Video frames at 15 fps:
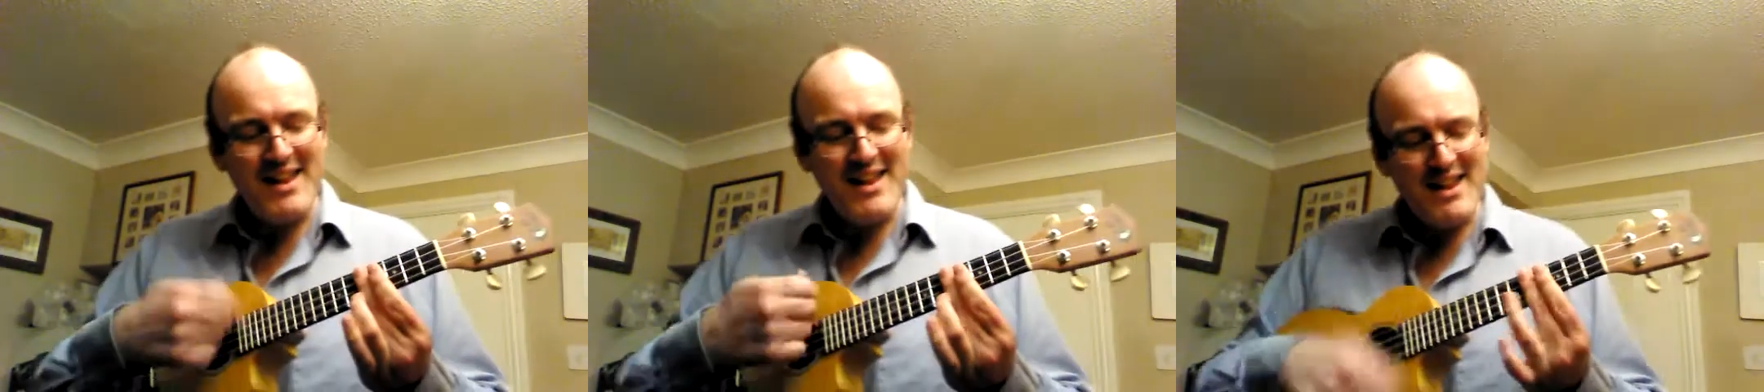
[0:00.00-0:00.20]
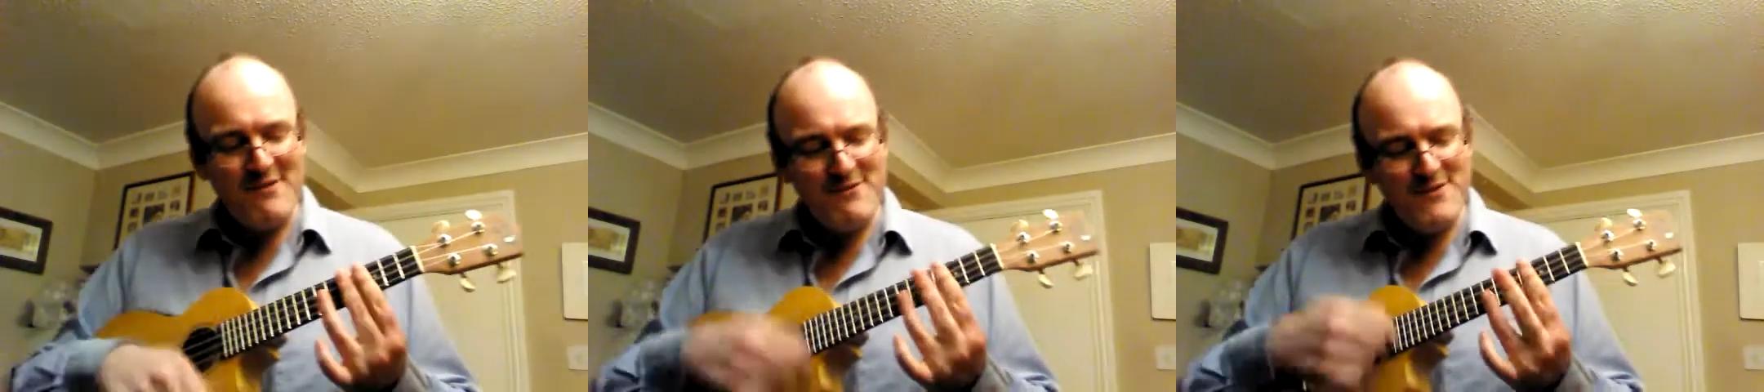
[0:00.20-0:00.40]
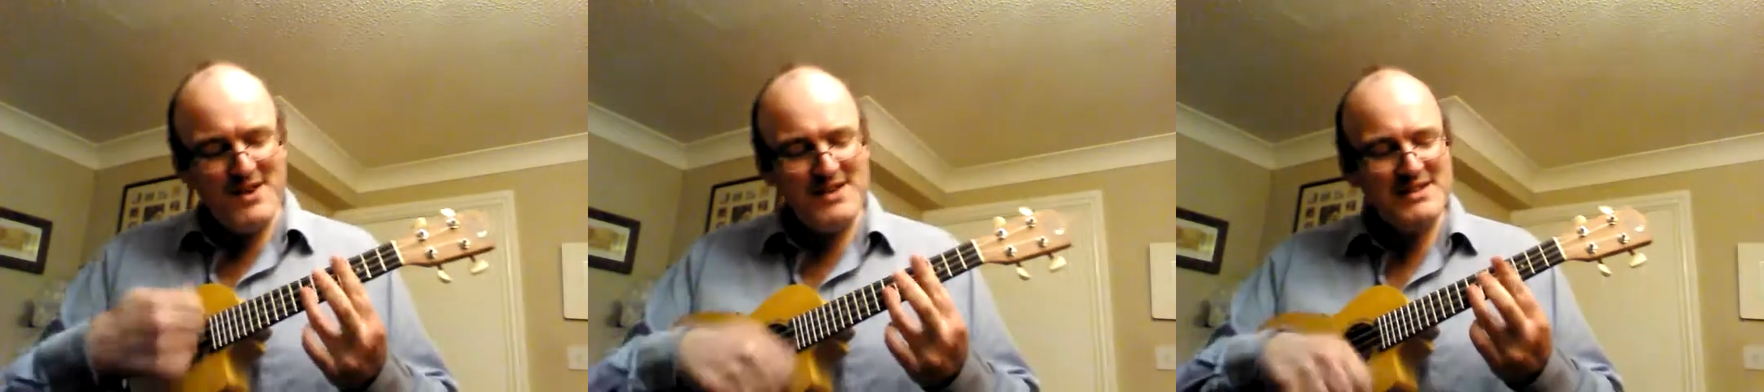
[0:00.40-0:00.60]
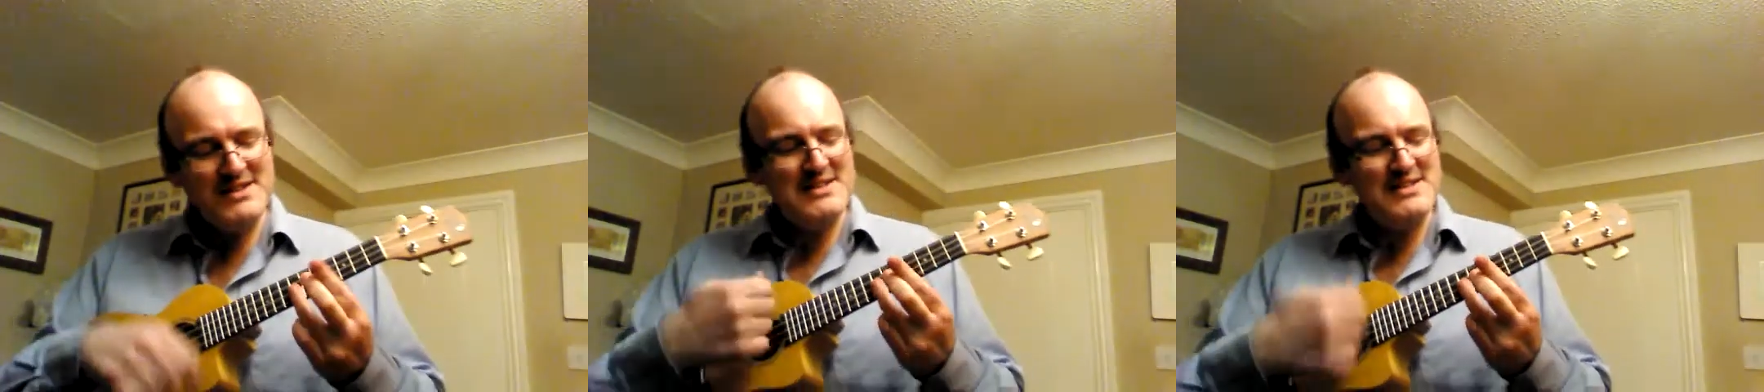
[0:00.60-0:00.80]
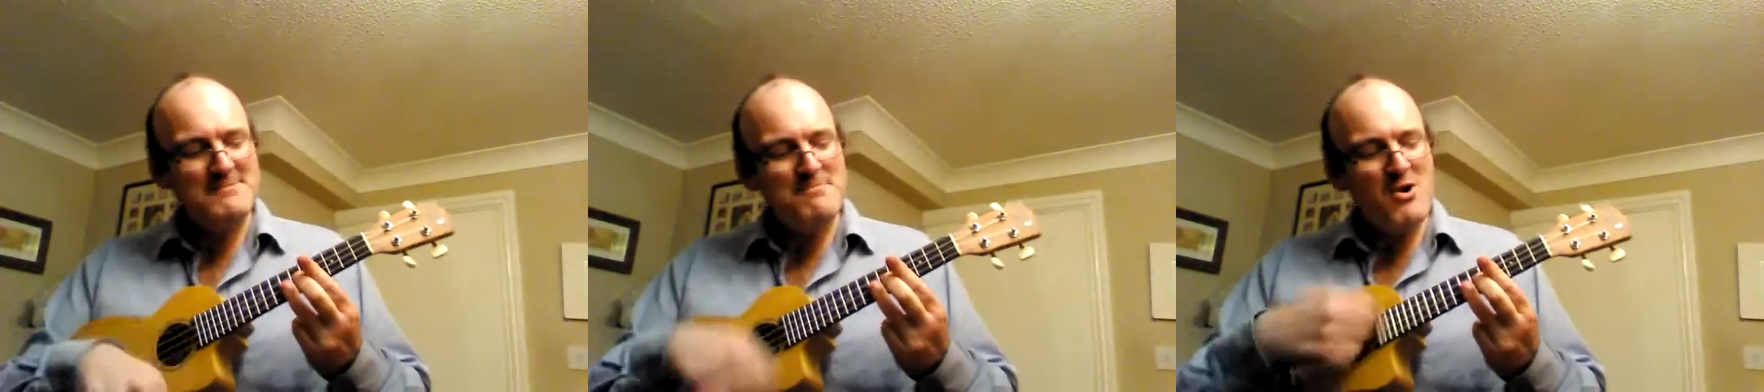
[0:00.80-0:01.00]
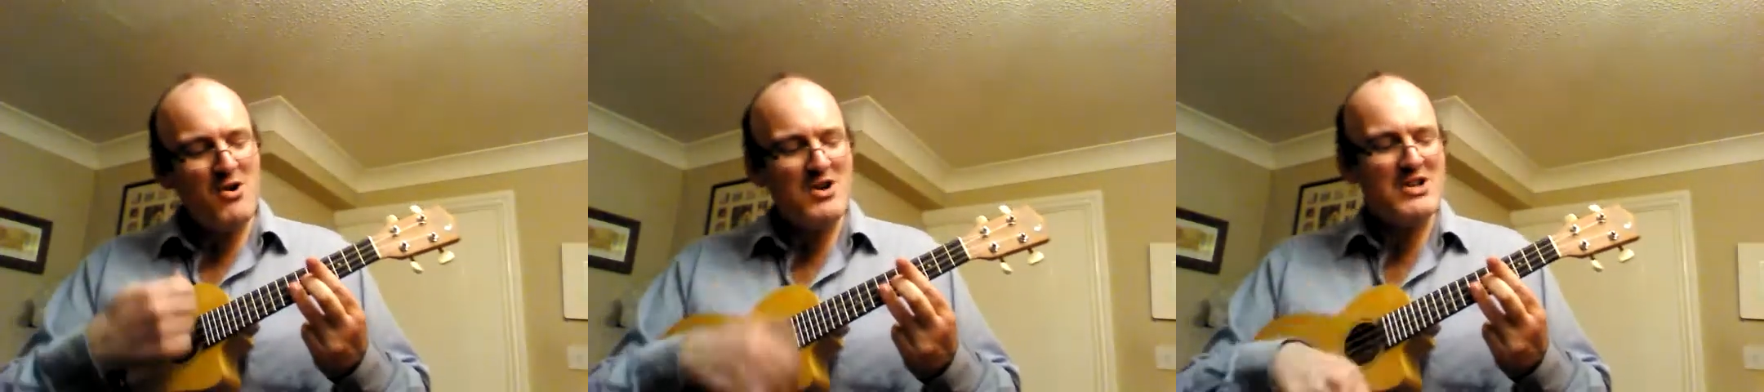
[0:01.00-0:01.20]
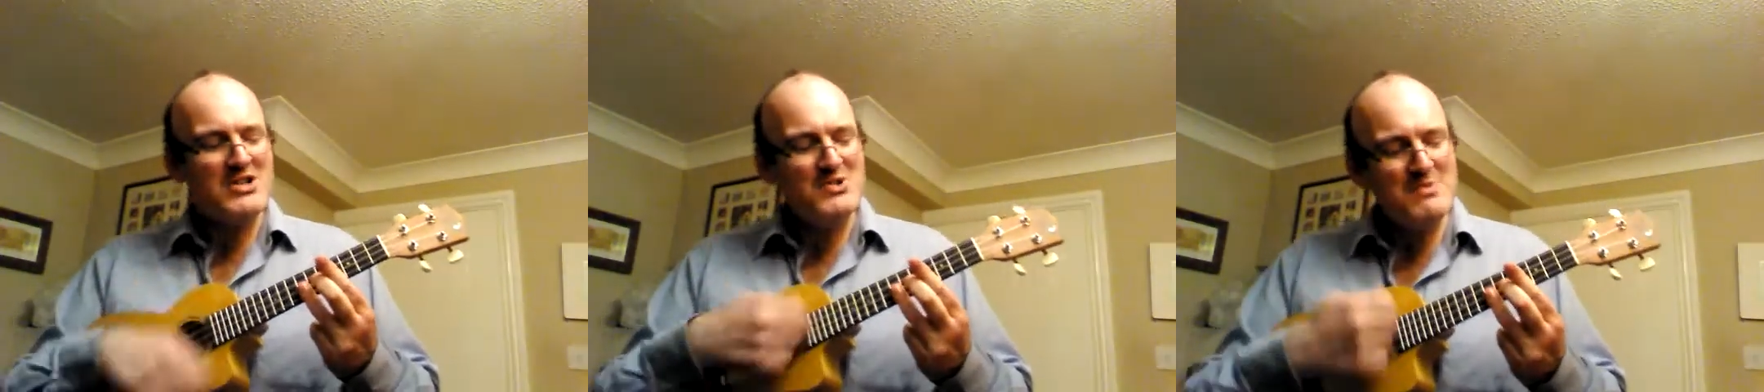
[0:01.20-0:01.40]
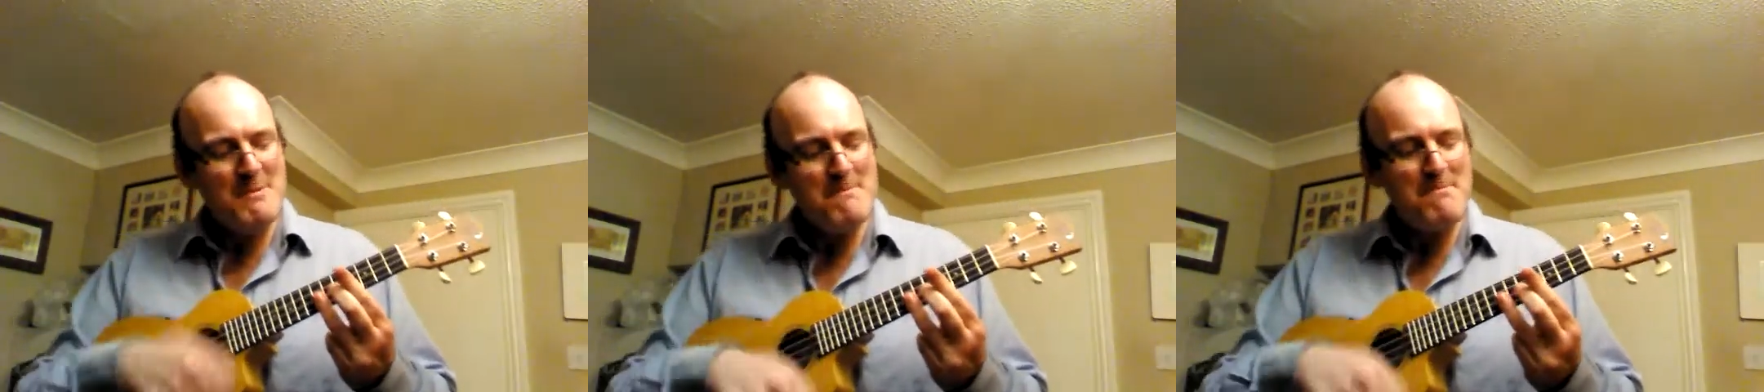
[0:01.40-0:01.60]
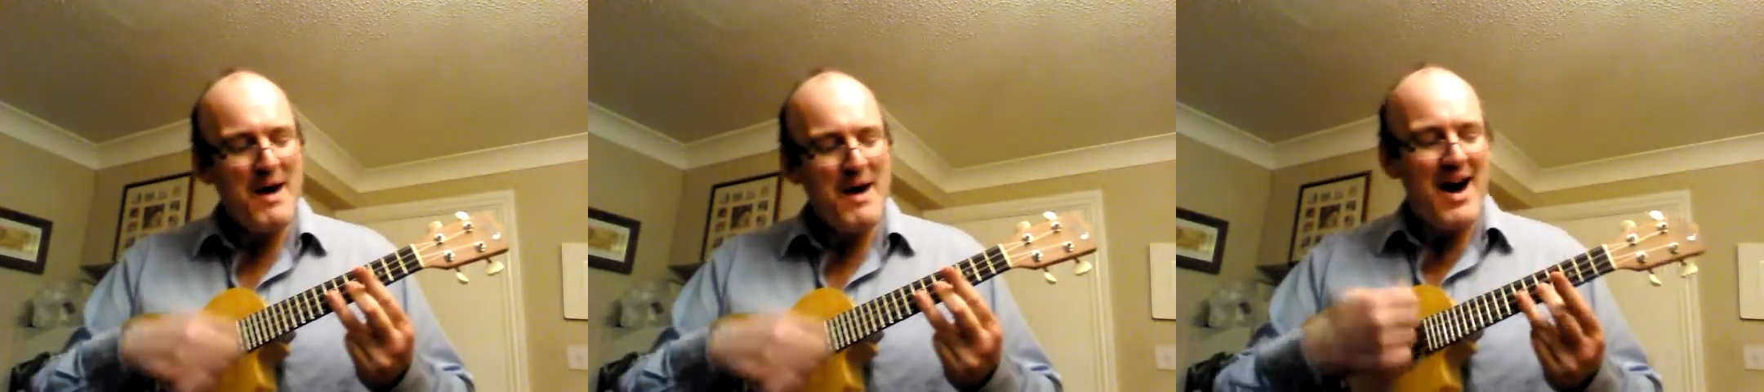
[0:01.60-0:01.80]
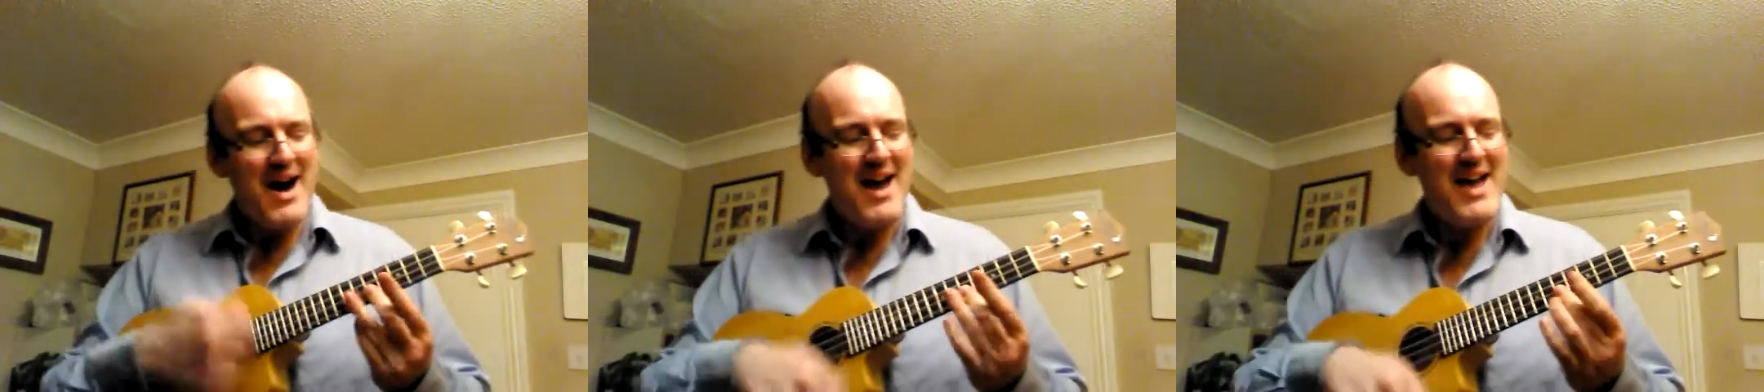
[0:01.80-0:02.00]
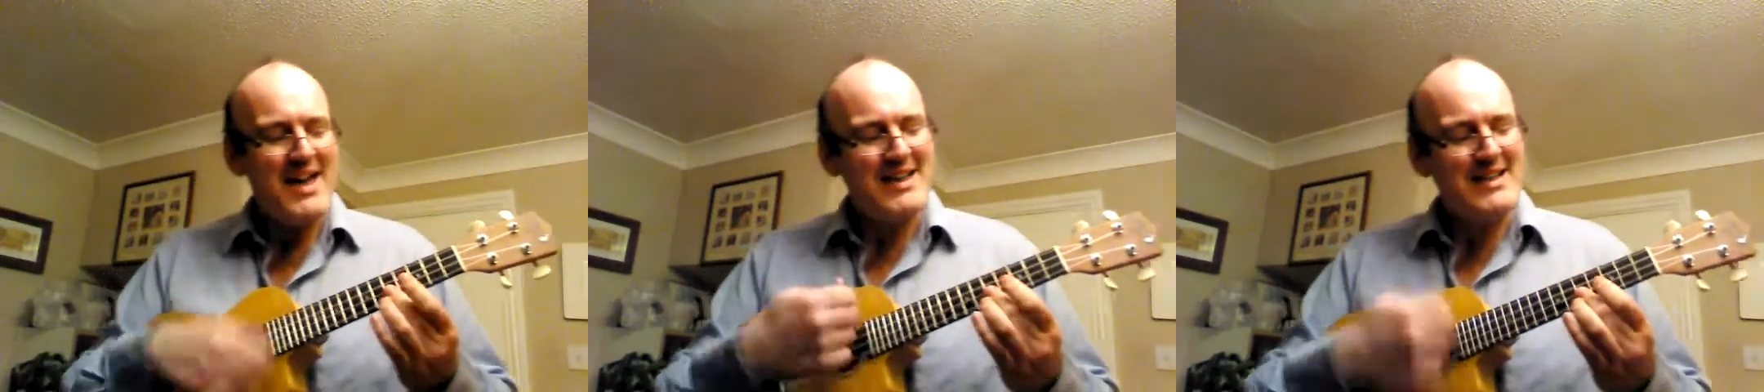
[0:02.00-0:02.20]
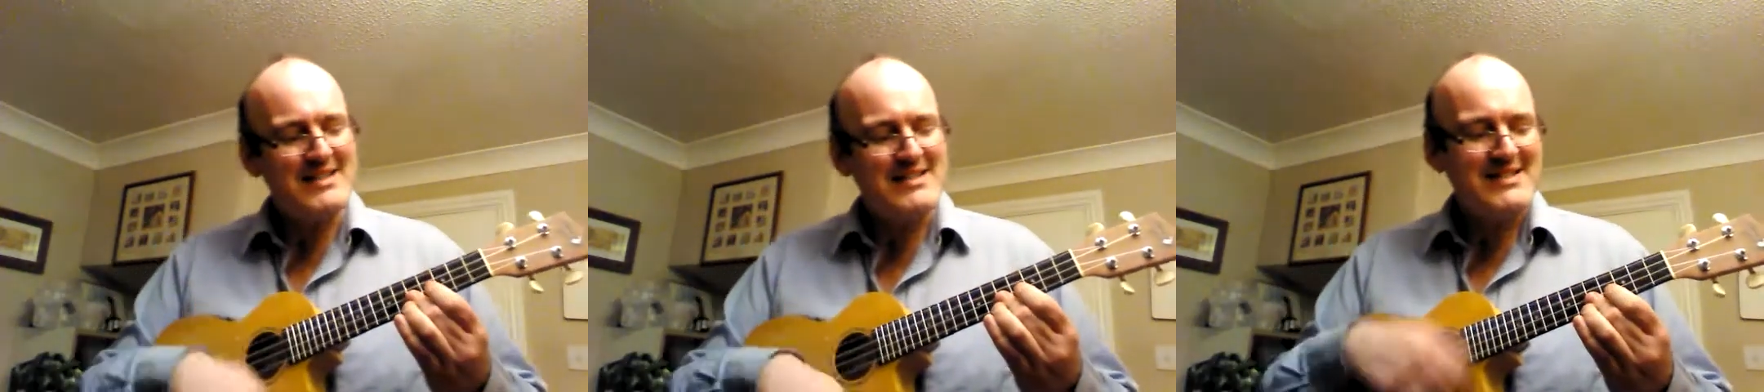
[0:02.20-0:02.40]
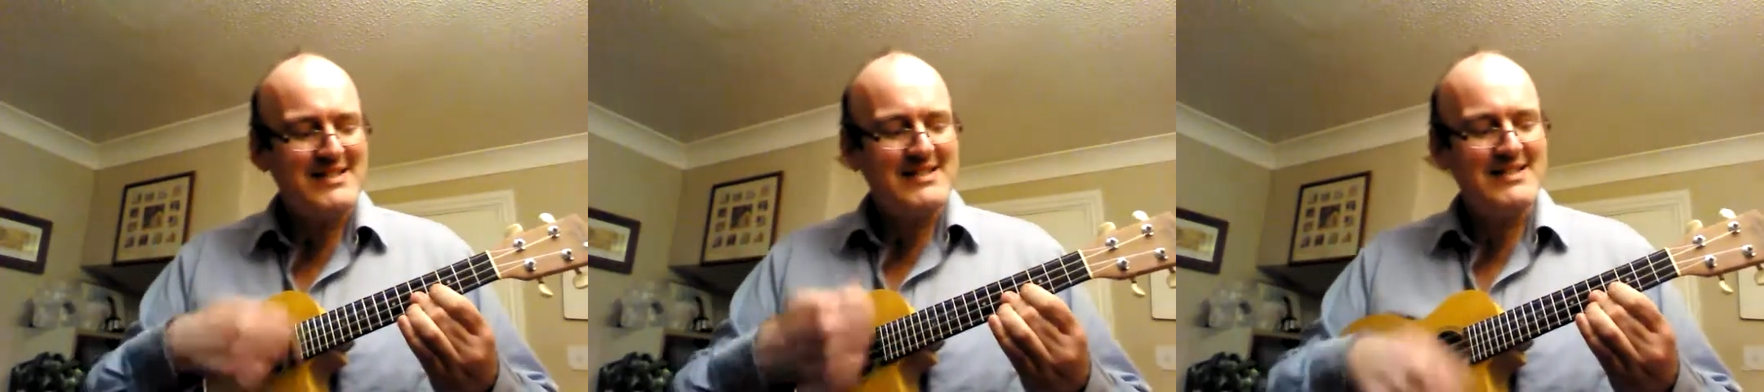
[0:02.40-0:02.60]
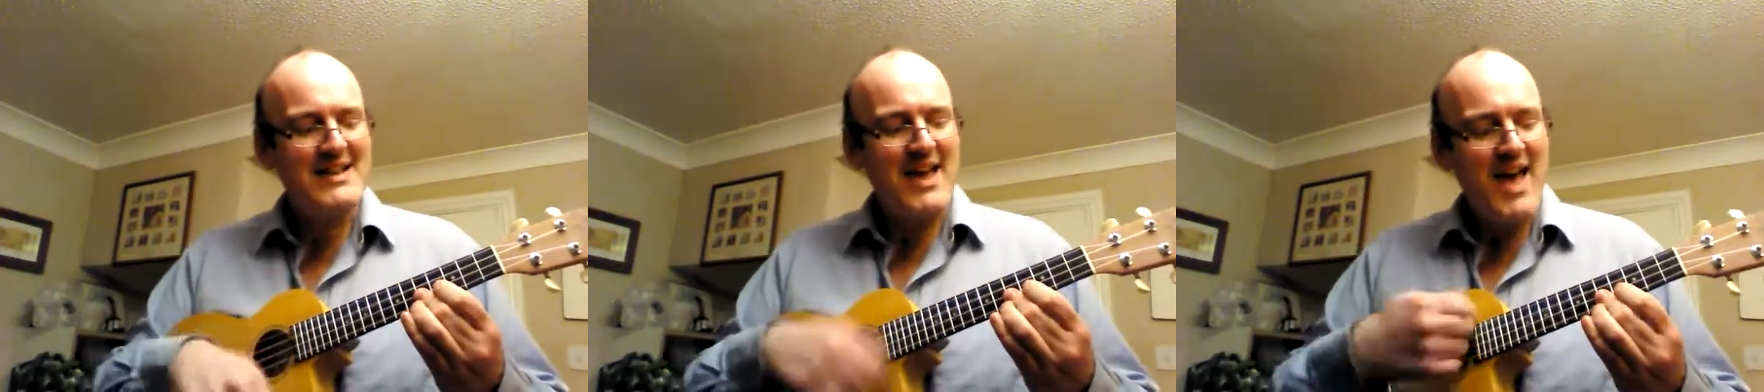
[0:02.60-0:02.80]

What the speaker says: And if his books were pies,